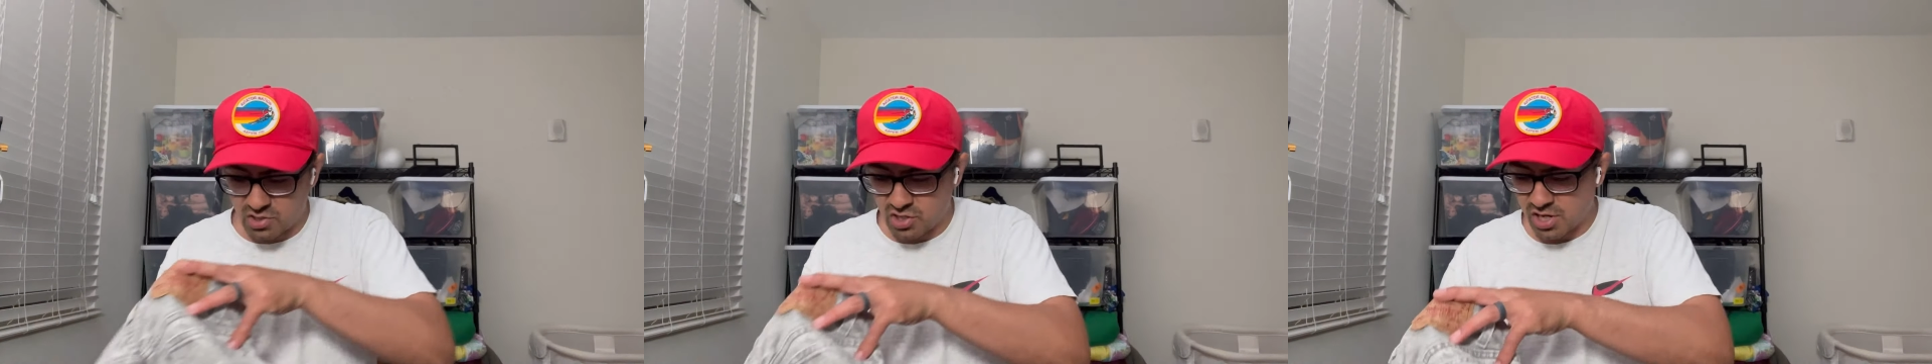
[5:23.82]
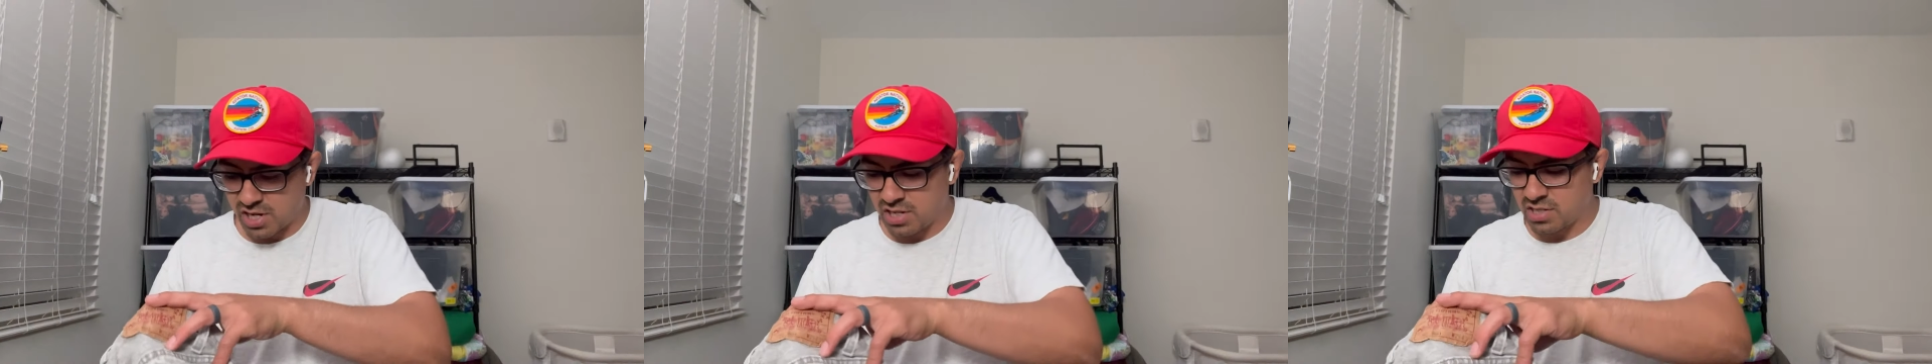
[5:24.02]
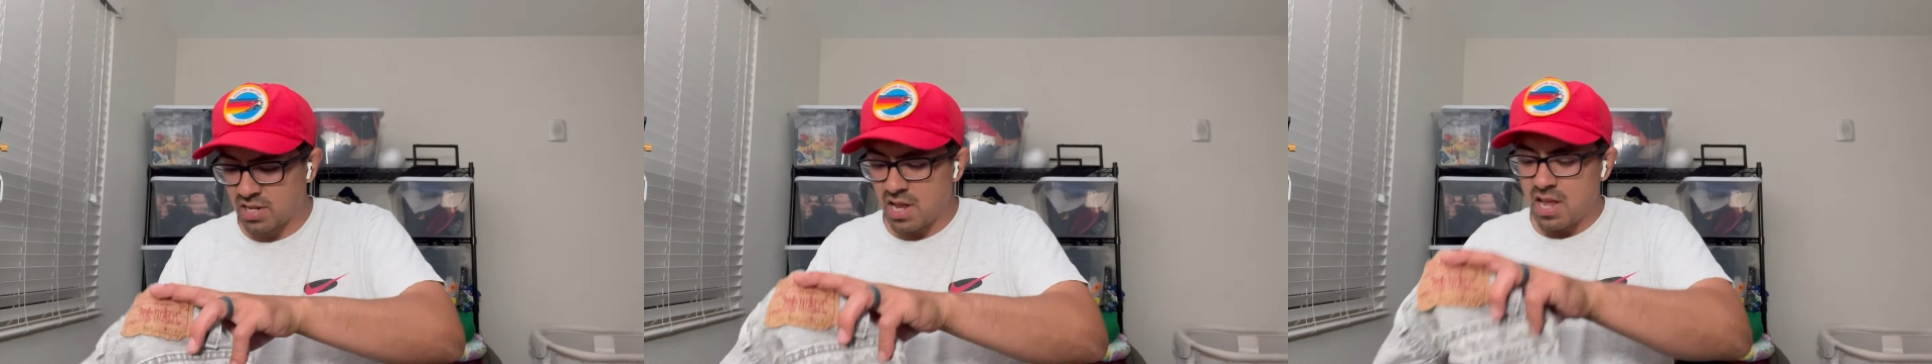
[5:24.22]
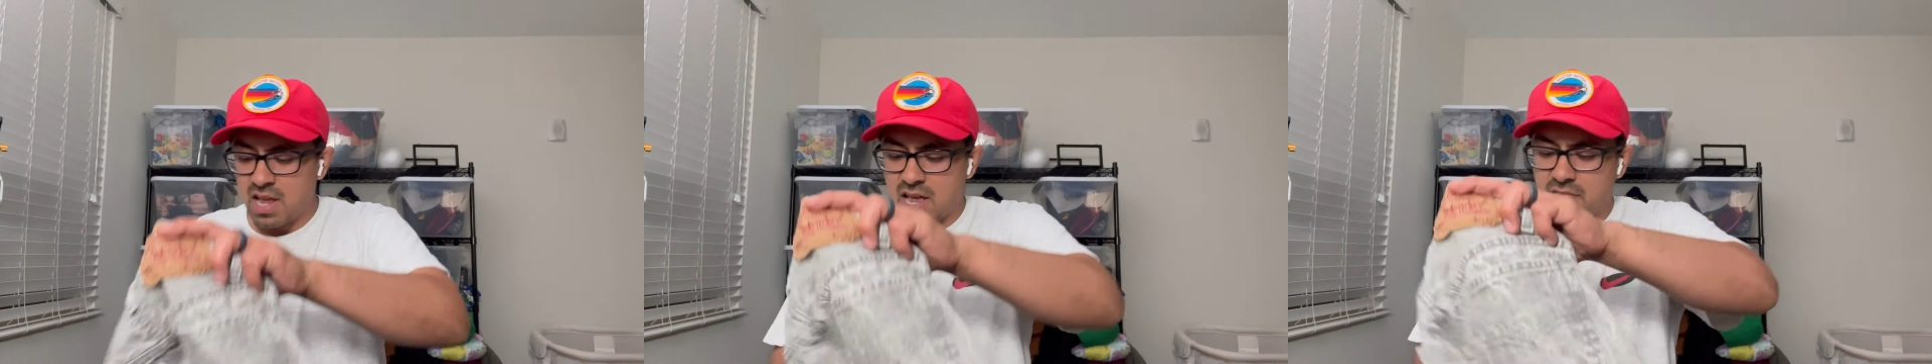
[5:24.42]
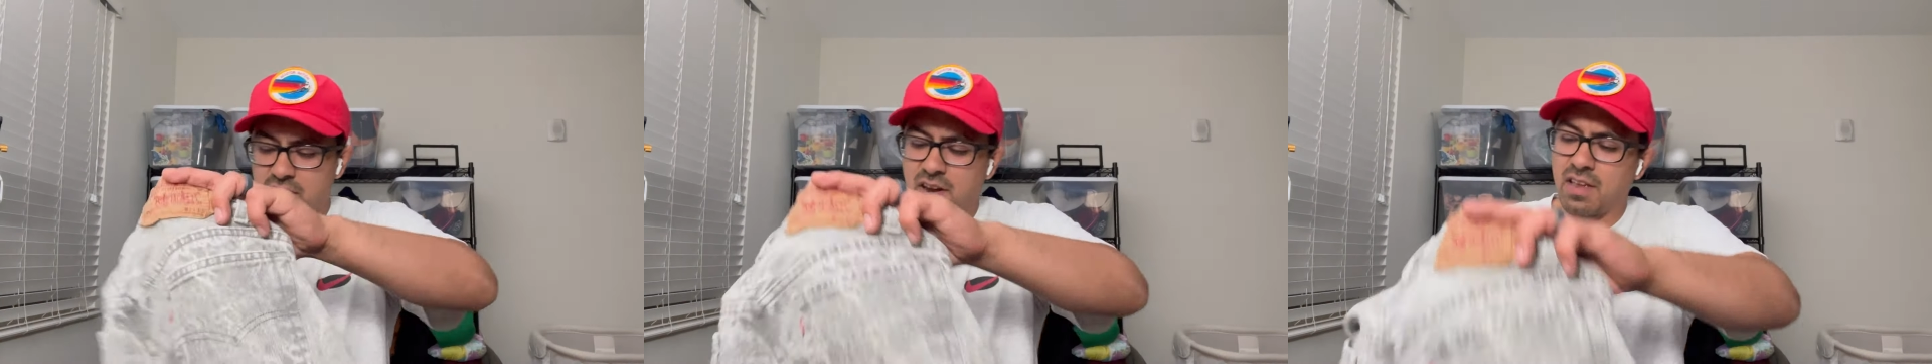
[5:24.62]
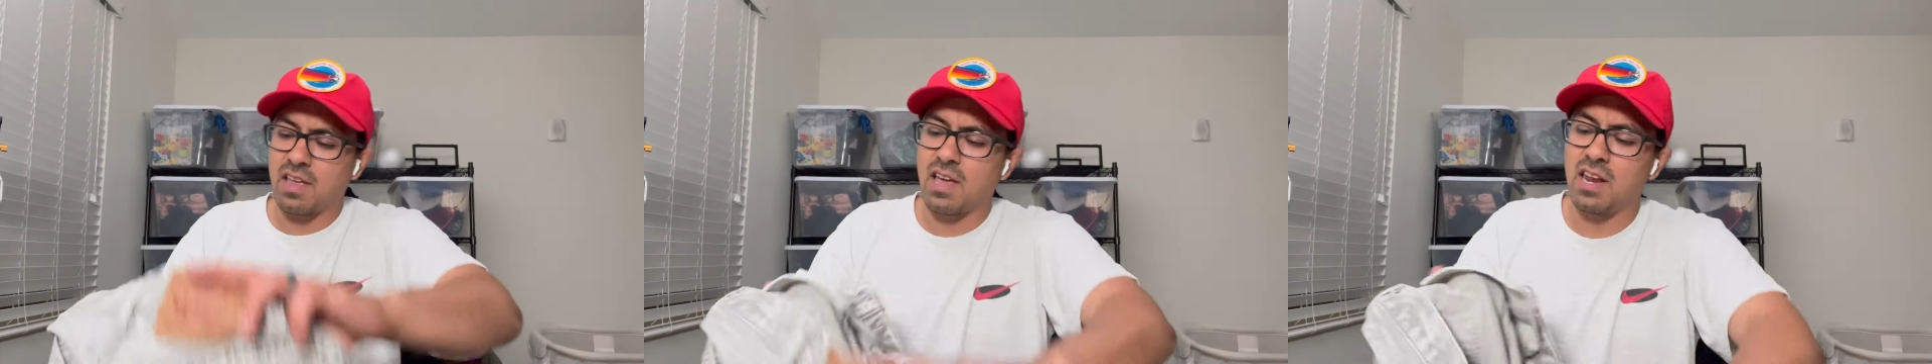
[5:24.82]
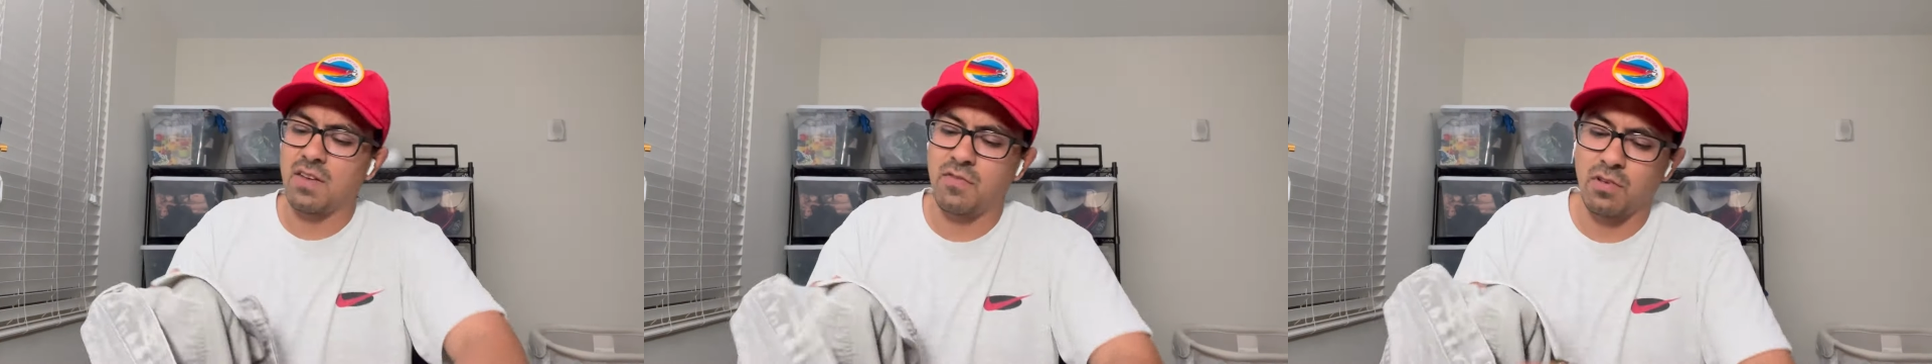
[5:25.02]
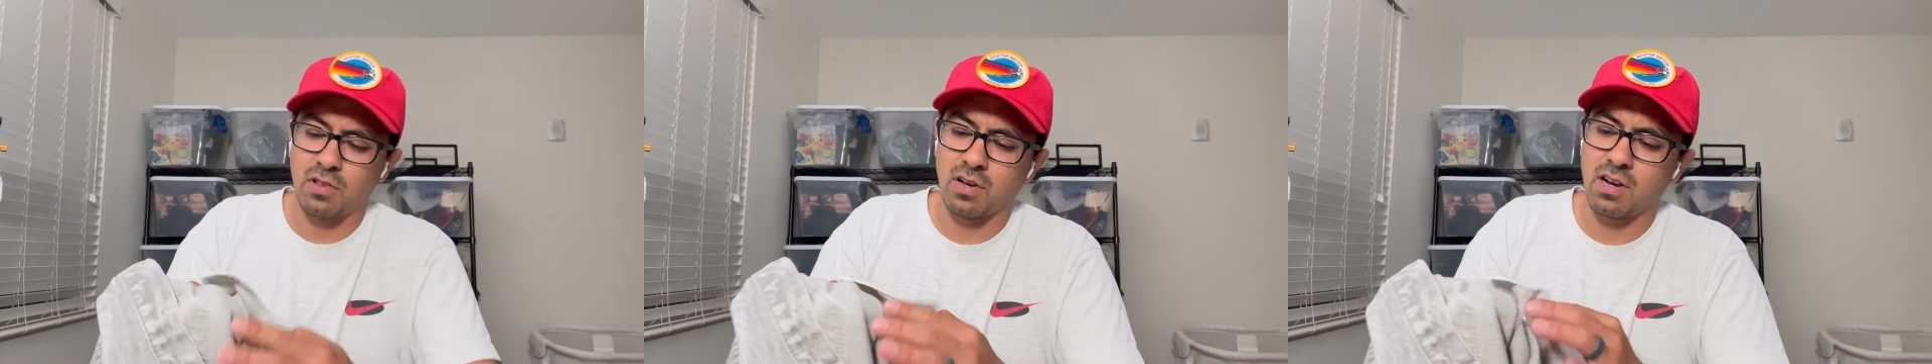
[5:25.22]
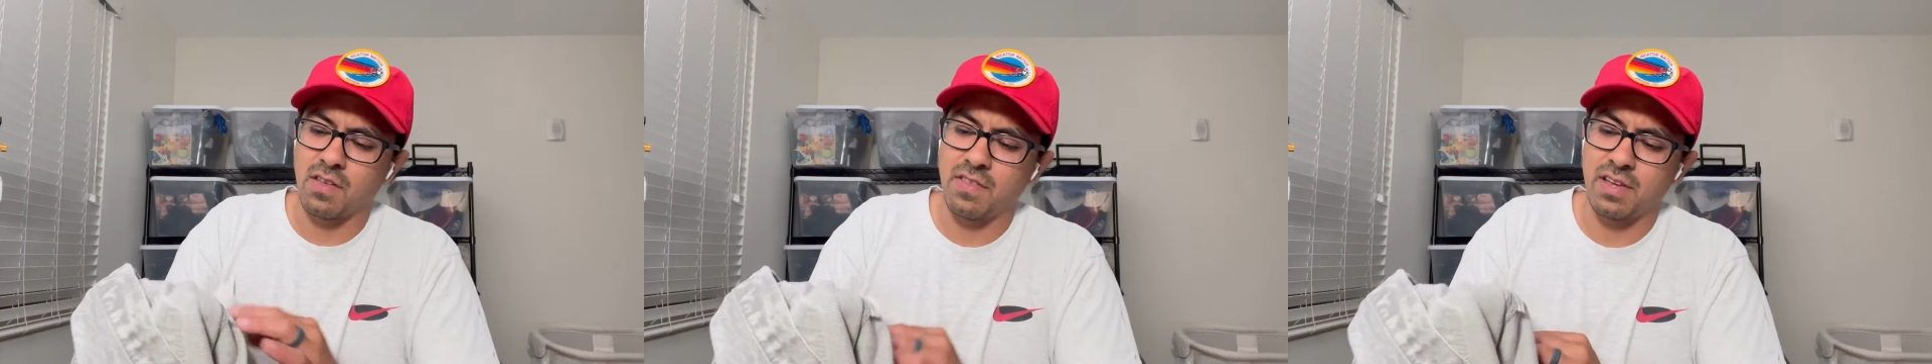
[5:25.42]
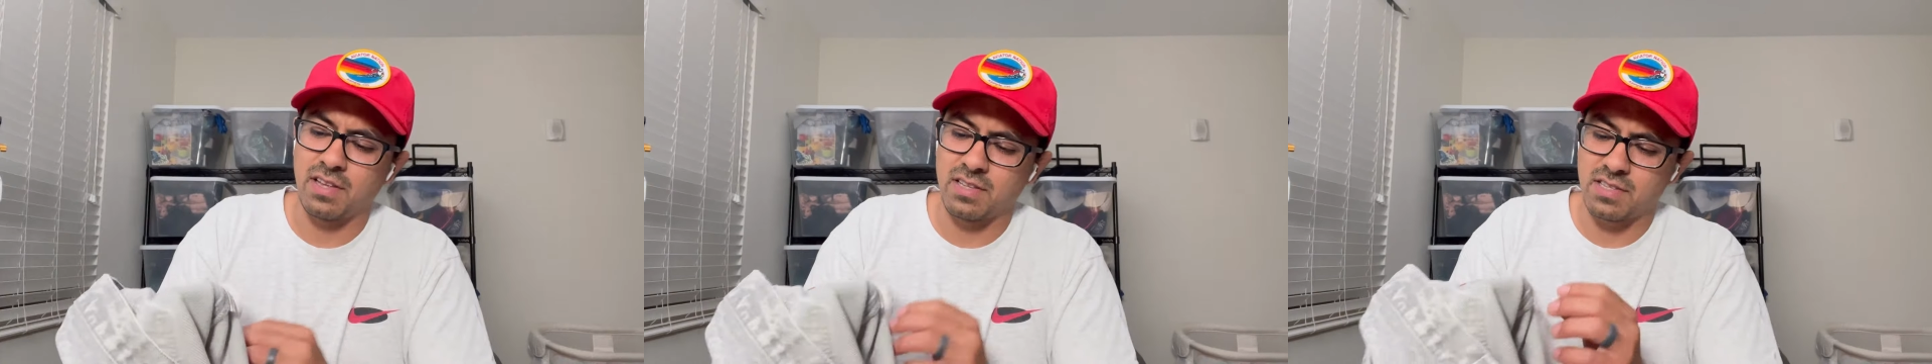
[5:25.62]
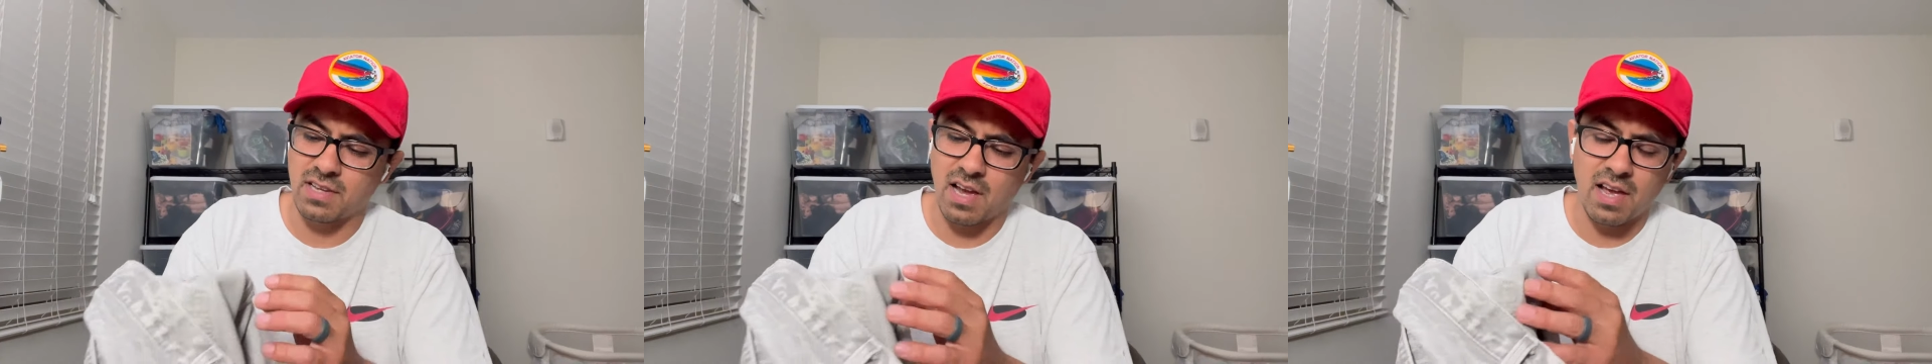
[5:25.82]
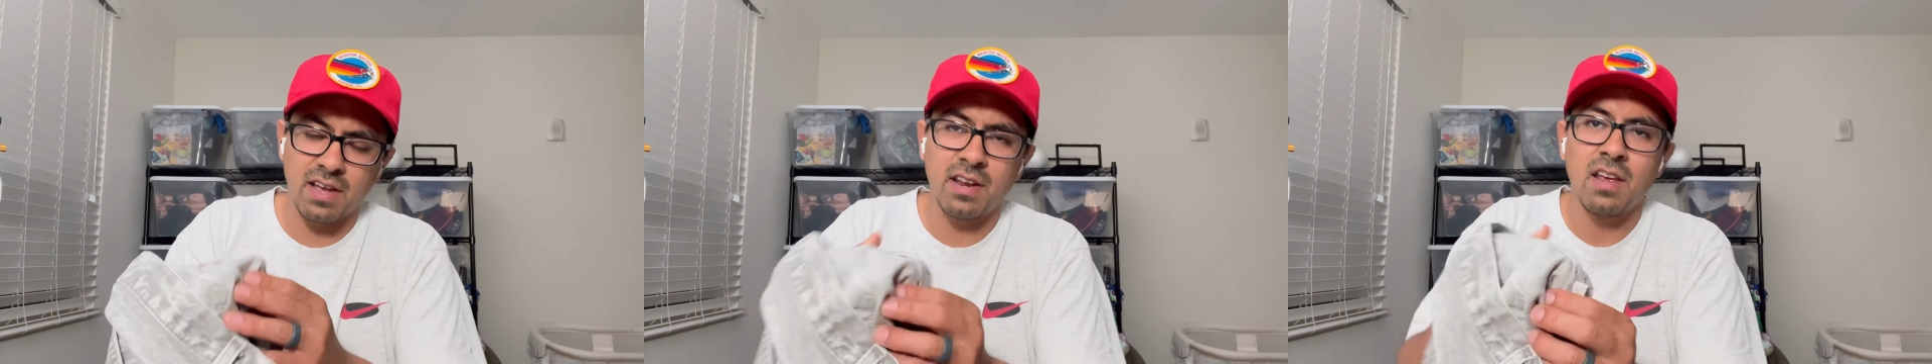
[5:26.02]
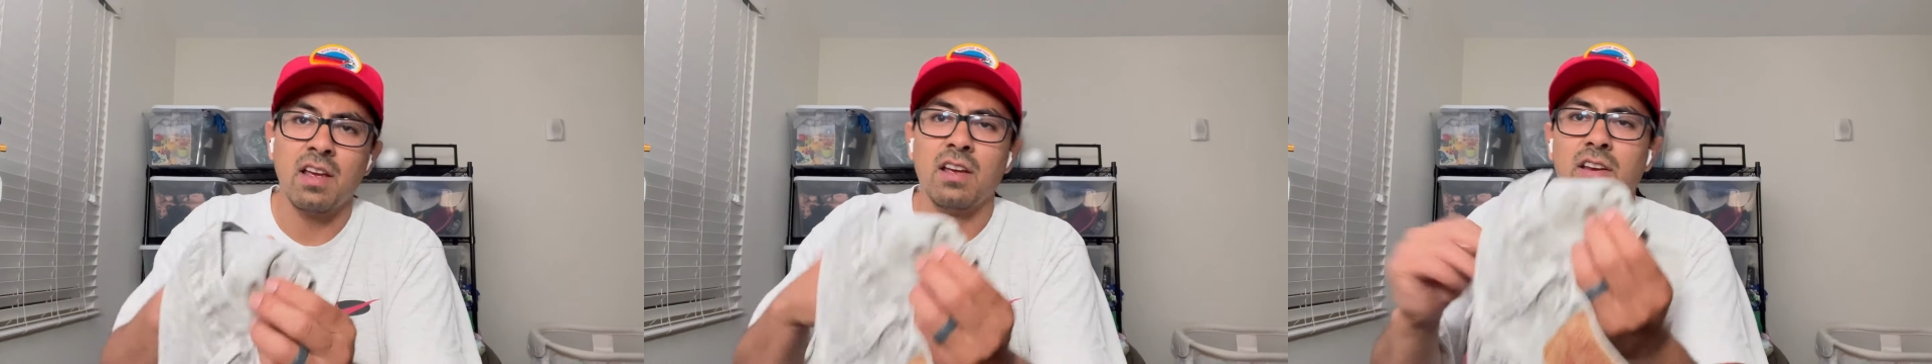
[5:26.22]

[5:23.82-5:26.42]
jeans. And then again, if you look on the inside,